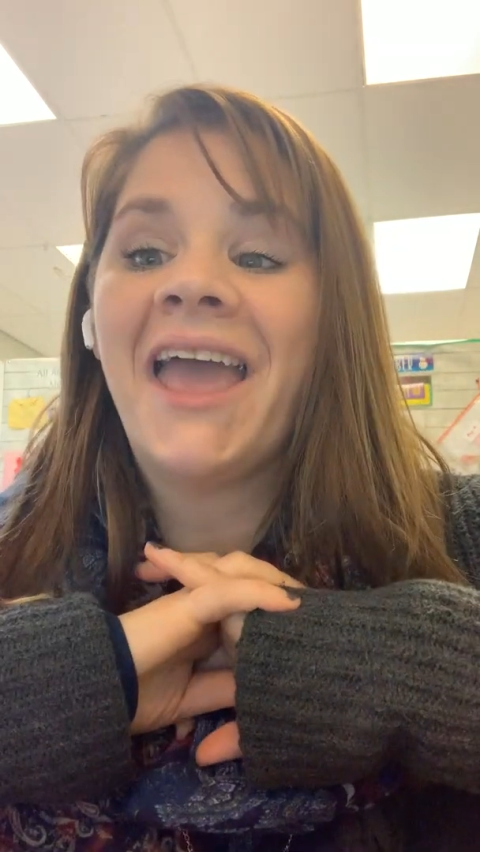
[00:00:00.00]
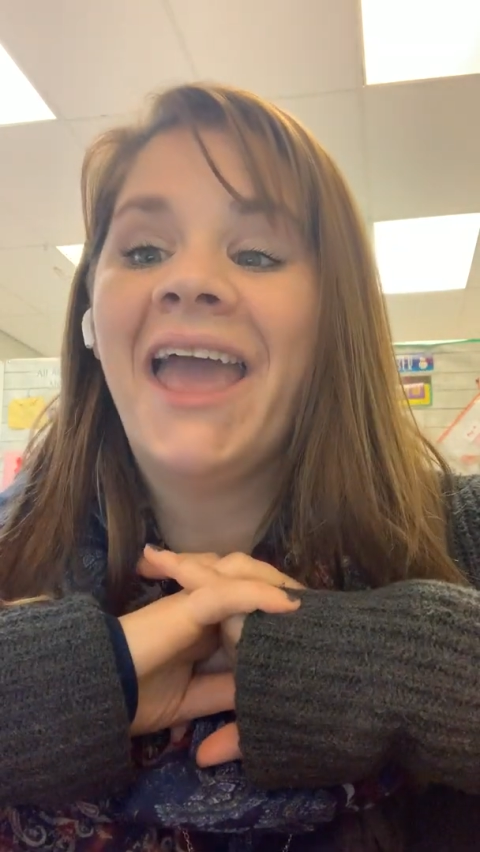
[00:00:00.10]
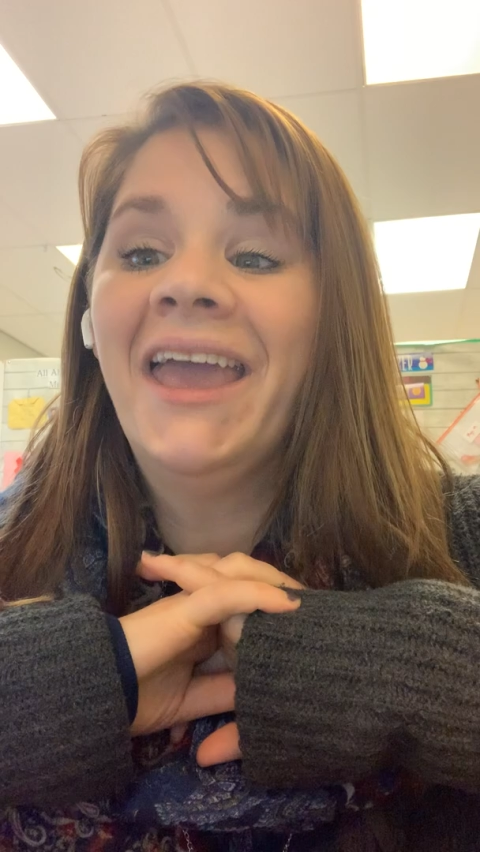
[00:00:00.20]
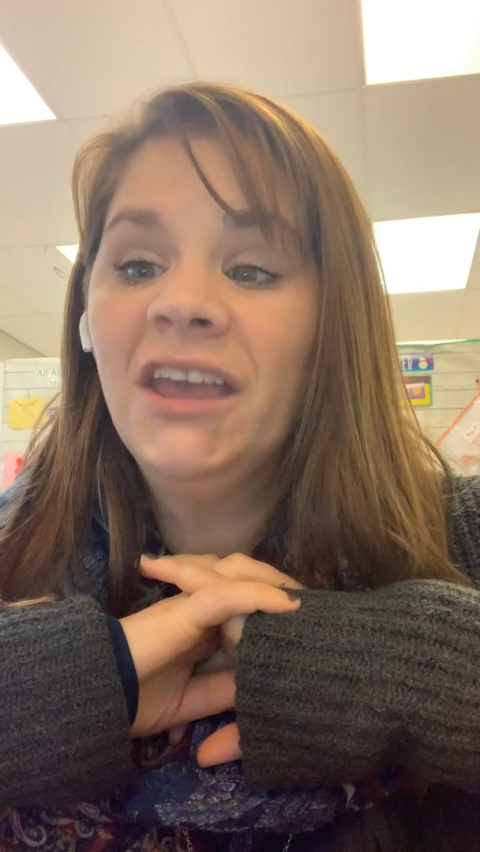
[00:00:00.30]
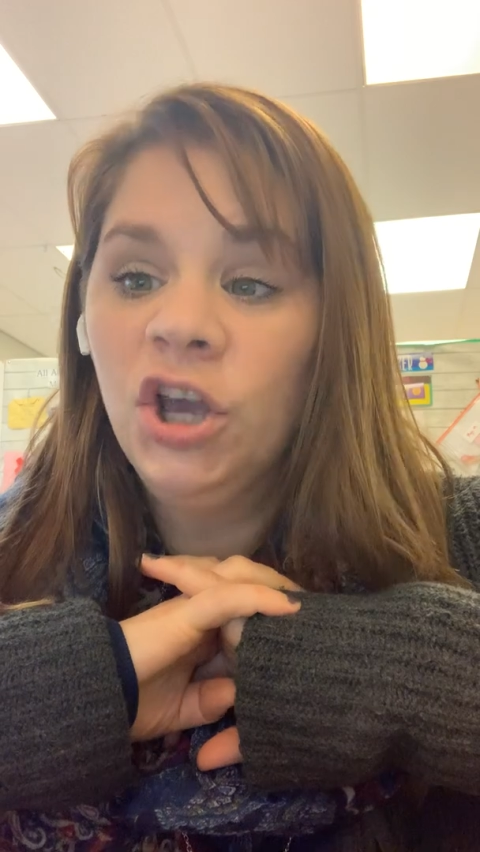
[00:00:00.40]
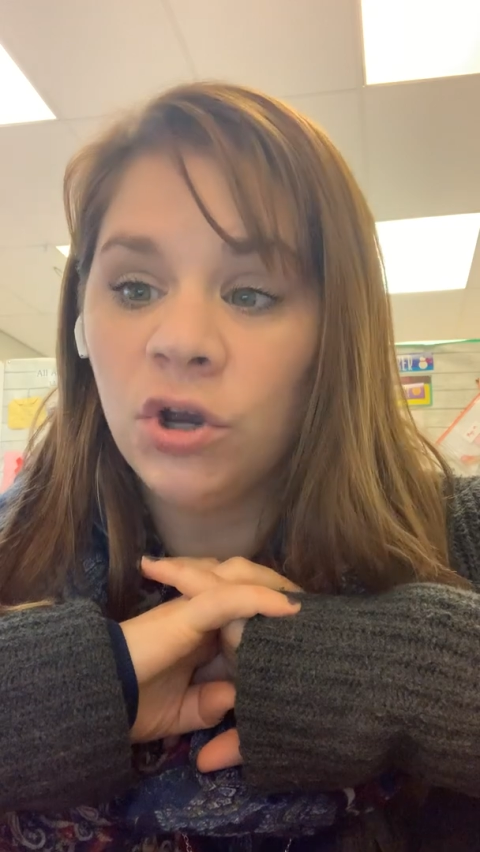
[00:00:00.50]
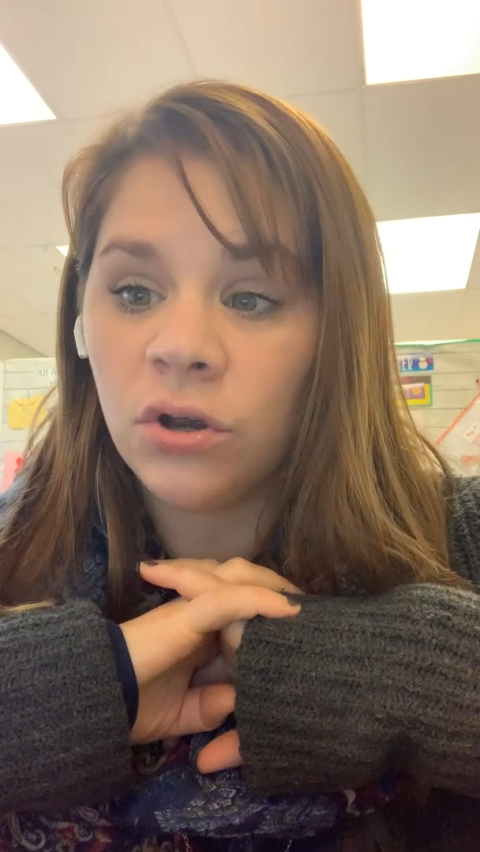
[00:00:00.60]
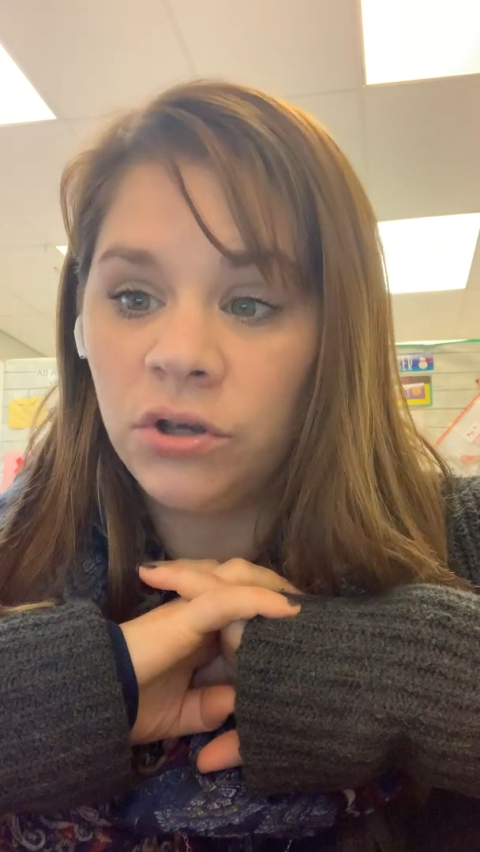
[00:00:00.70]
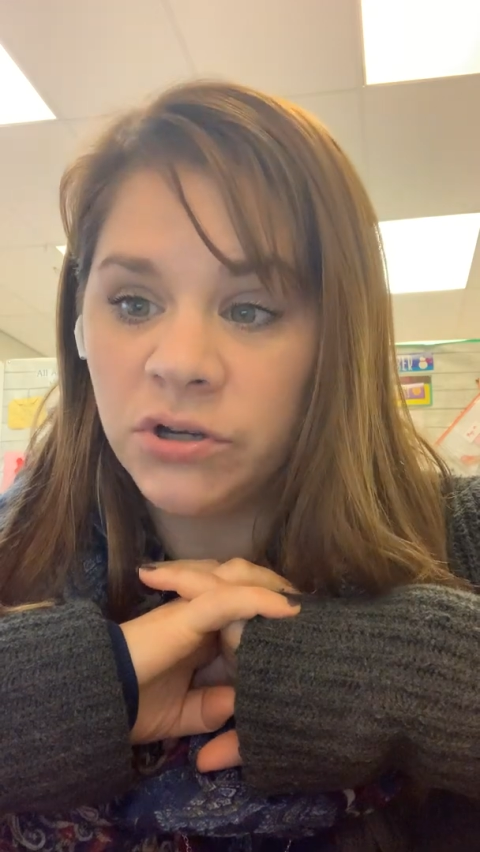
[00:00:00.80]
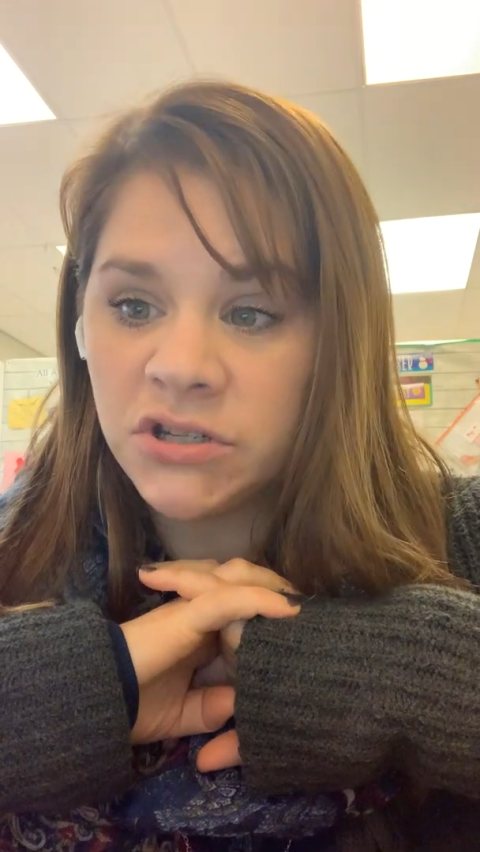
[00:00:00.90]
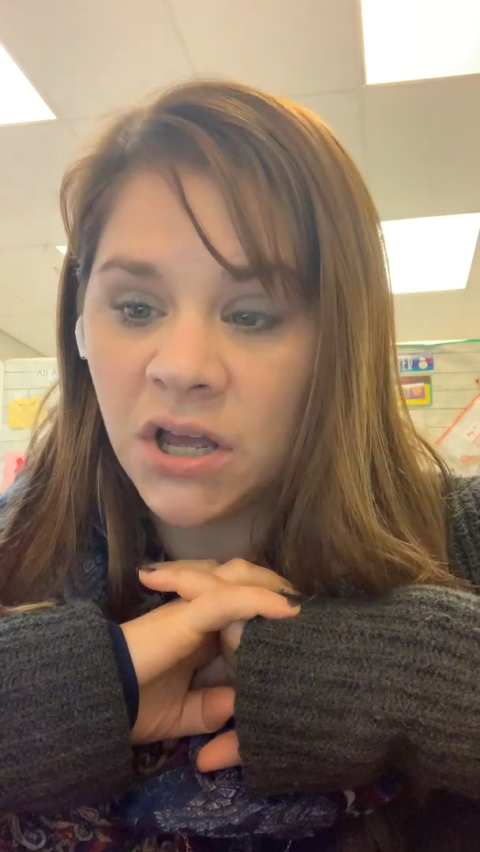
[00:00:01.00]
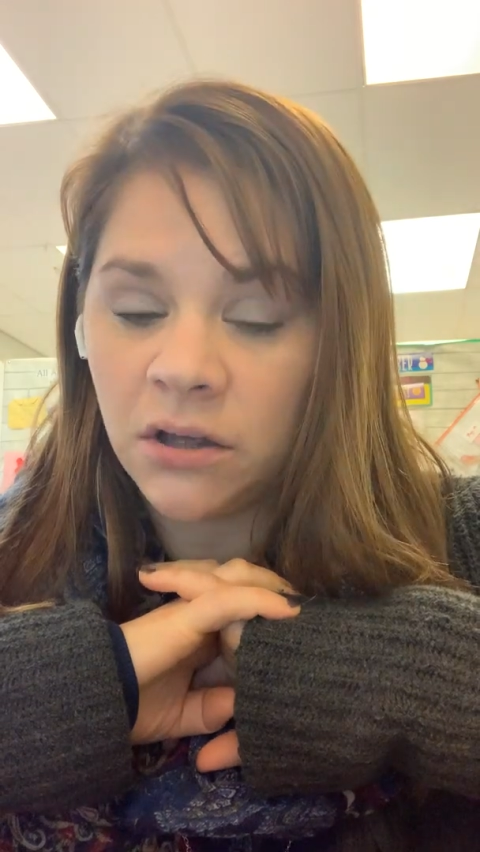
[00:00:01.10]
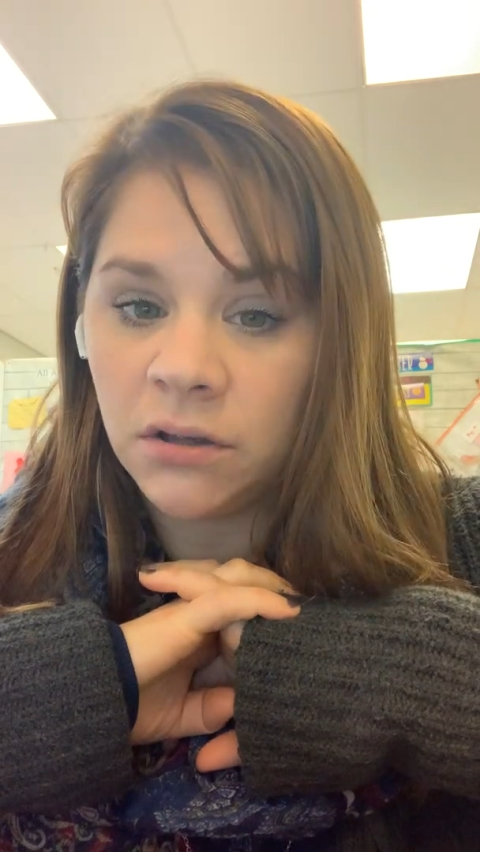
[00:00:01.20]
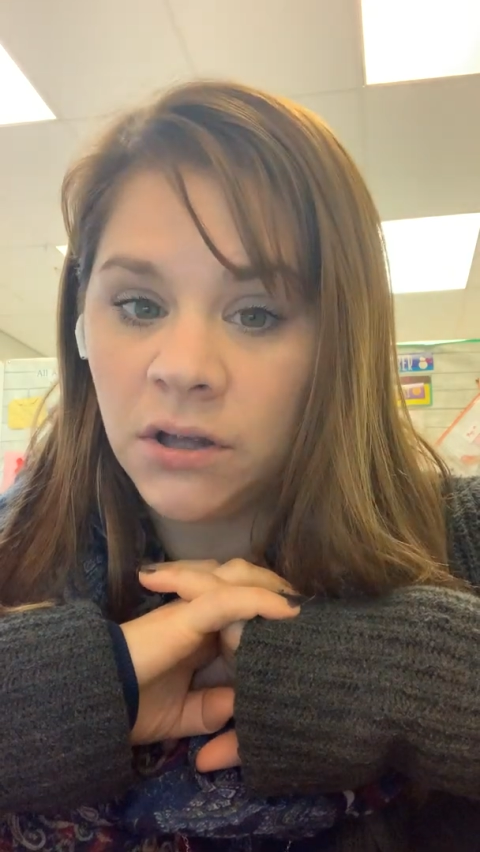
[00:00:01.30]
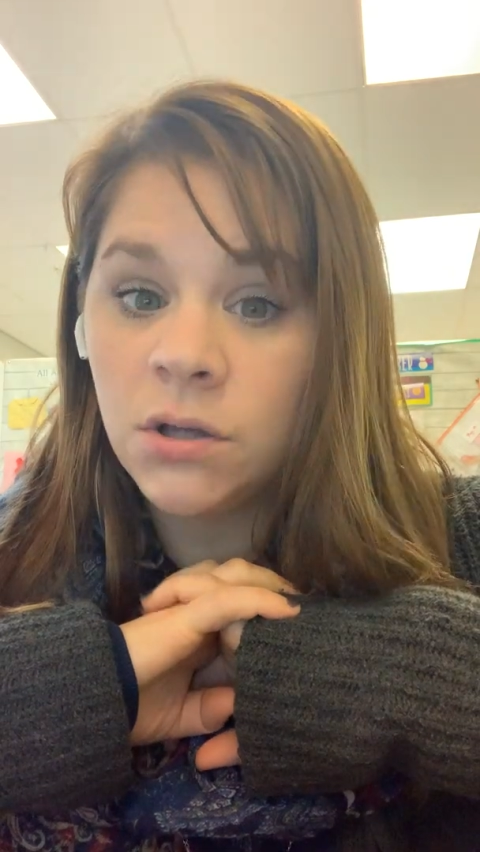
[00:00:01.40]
anchor your tongue